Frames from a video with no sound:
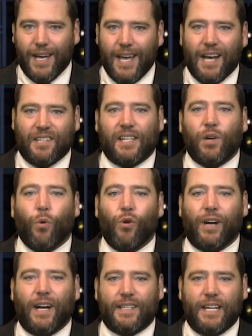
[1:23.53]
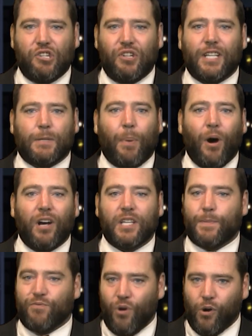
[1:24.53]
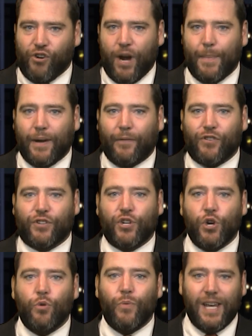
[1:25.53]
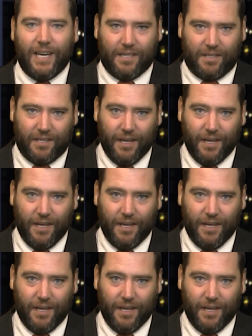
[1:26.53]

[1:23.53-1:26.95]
as the organization has paused programming for two weeks